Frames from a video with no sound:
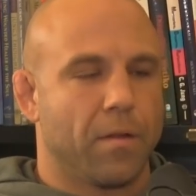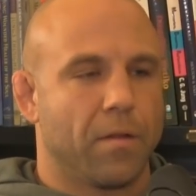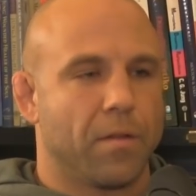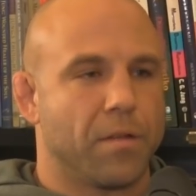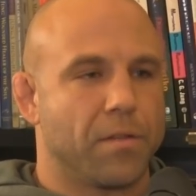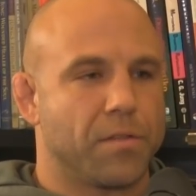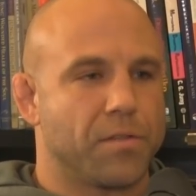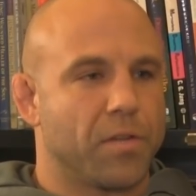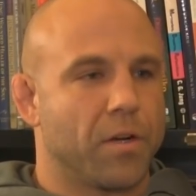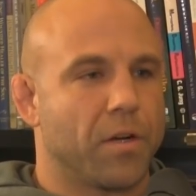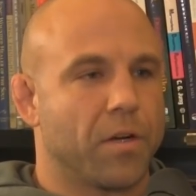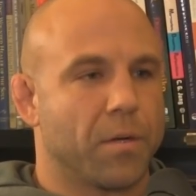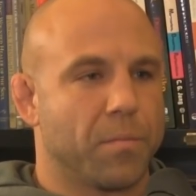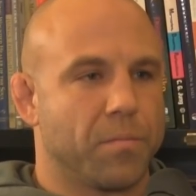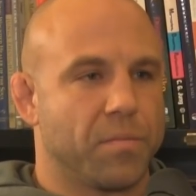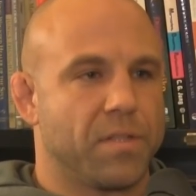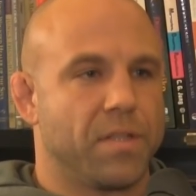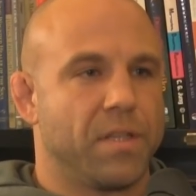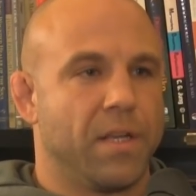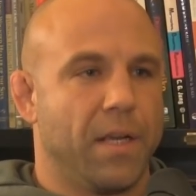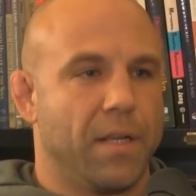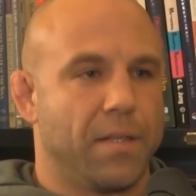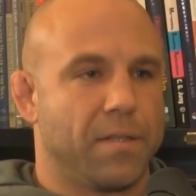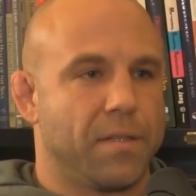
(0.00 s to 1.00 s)
the
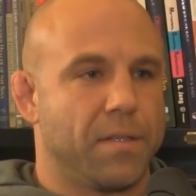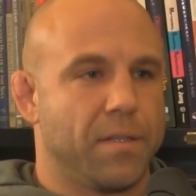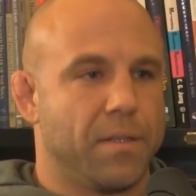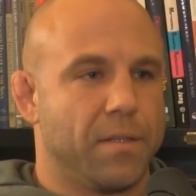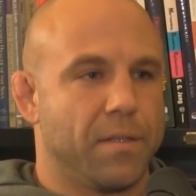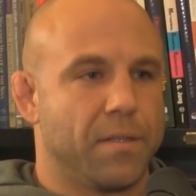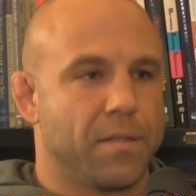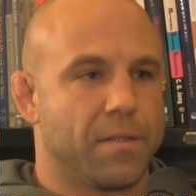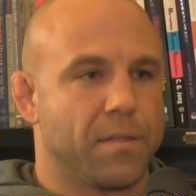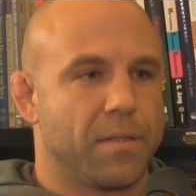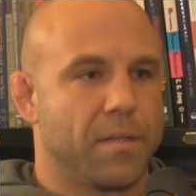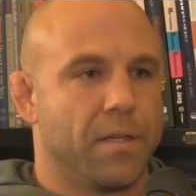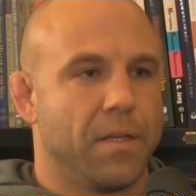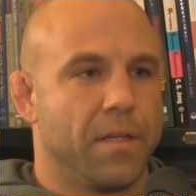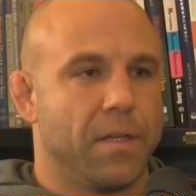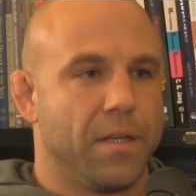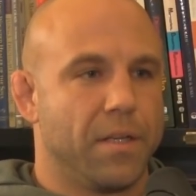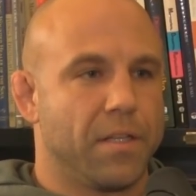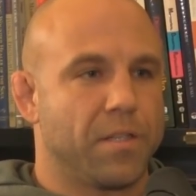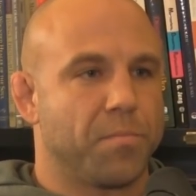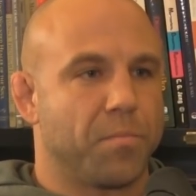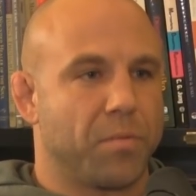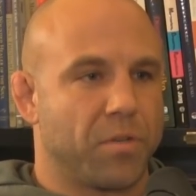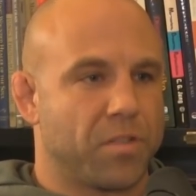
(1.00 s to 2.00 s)
circumstance is, it
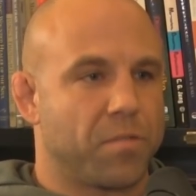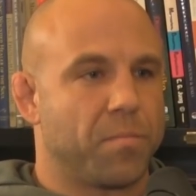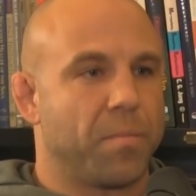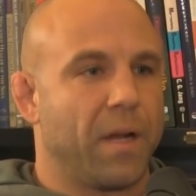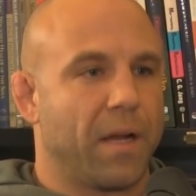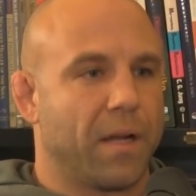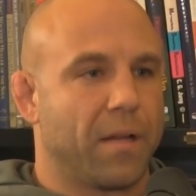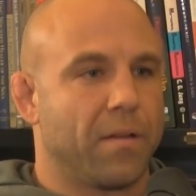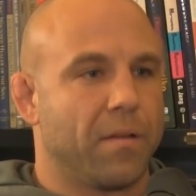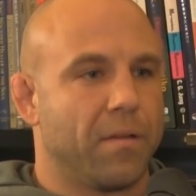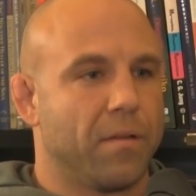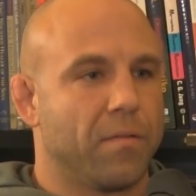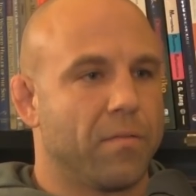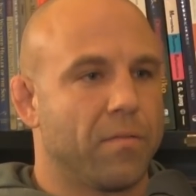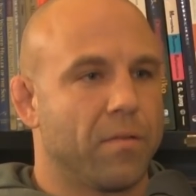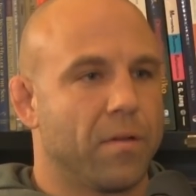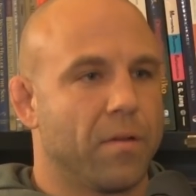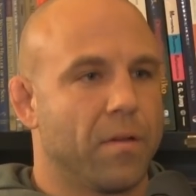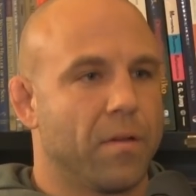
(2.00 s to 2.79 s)
is perspective.